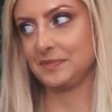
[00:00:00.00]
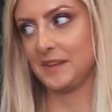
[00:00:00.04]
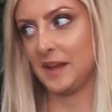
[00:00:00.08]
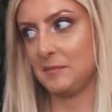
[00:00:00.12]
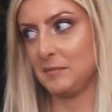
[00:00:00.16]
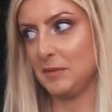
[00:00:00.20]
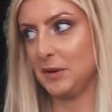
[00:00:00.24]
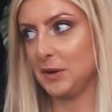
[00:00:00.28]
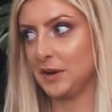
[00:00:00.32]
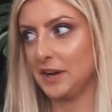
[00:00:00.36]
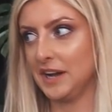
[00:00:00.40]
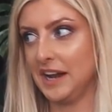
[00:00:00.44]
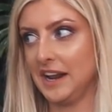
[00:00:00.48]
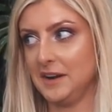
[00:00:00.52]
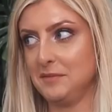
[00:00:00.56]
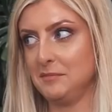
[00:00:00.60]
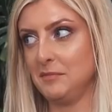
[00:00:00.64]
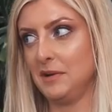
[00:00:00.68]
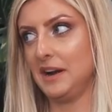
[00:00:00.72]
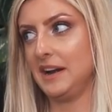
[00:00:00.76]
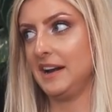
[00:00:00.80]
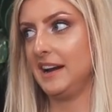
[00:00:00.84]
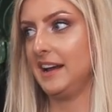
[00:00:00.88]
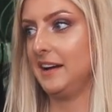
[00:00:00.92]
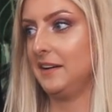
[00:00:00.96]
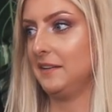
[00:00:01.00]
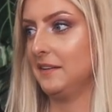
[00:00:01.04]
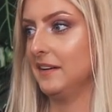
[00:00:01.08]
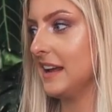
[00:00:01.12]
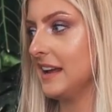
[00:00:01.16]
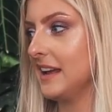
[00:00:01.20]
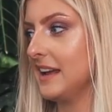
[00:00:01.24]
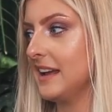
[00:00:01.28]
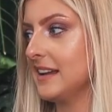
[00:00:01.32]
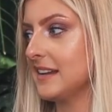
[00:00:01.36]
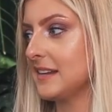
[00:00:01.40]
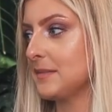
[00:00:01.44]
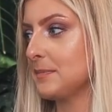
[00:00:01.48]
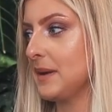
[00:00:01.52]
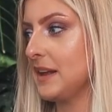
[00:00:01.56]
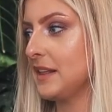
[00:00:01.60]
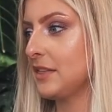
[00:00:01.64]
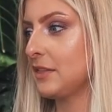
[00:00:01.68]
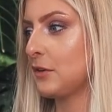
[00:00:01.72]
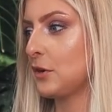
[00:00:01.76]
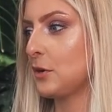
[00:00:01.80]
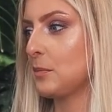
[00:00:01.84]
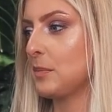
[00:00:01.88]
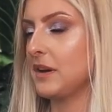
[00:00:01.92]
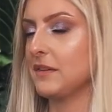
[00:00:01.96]
I'm looking at him right now. He's been
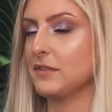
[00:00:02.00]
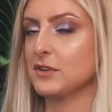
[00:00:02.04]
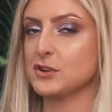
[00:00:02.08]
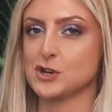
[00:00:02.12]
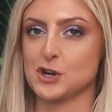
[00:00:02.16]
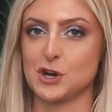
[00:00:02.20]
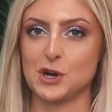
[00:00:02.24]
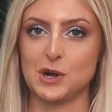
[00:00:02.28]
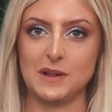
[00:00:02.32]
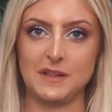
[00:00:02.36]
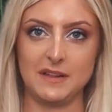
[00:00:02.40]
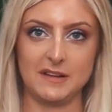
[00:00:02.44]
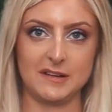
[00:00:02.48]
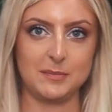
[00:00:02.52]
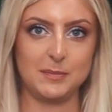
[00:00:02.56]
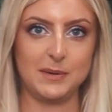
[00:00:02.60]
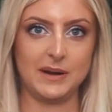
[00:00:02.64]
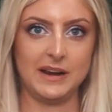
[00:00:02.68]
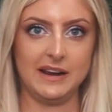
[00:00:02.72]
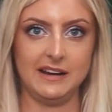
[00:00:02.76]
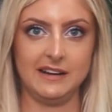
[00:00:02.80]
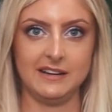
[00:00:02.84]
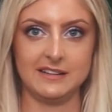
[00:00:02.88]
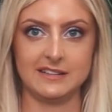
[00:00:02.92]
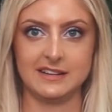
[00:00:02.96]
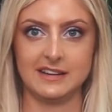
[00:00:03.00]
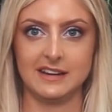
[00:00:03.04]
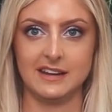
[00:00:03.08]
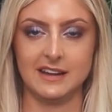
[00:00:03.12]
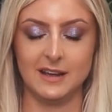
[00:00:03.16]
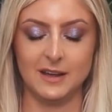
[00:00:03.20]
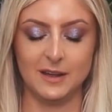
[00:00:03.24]
through a bit of a journey, this plant.